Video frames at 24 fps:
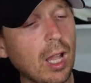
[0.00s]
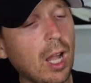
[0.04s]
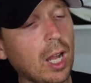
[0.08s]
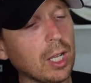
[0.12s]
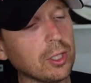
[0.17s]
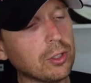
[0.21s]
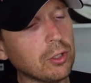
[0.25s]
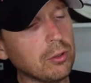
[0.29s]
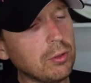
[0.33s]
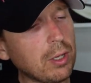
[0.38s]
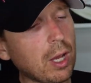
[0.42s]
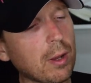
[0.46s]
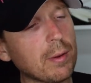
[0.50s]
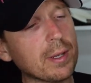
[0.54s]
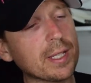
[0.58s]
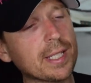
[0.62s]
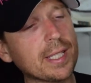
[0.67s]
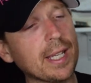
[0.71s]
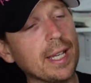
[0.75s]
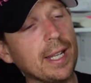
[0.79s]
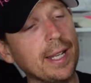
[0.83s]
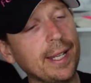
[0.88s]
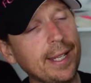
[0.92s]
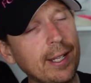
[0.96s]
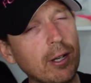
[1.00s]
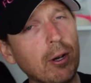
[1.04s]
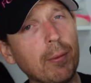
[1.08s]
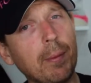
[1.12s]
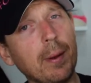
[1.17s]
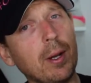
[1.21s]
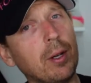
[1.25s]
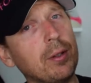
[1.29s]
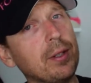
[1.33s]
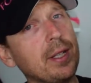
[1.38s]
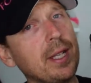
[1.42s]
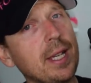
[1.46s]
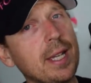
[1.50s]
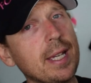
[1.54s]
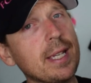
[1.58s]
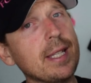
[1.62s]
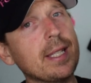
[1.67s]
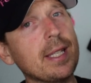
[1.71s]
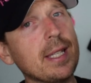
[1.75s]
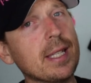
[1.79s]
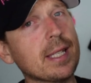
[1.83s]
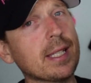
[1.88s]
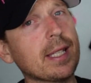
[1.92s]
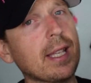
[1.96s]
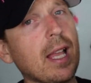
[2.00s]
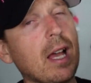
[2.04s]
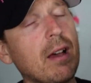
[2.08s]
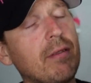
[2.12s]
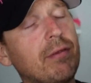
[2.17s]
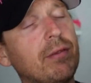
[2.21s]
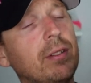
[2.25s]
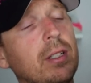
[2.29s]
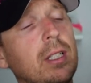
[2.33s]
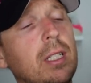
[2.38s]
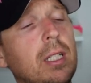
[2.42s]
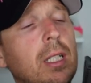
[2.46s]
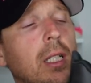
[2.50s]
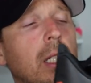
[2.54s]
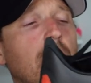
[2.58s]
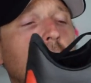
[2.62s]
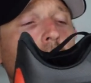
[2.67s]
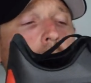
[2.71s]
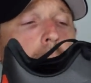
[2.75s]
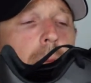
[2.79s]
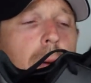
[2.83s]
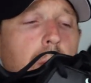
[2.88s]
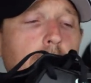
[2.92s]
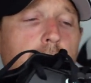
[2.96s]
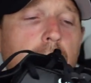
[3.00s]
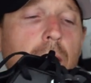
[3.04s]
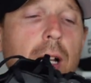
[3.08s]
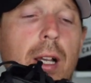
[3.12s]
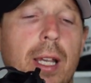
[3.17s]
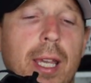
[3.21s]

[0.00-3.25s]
I do notice it a little bit on the easier stuff, but when I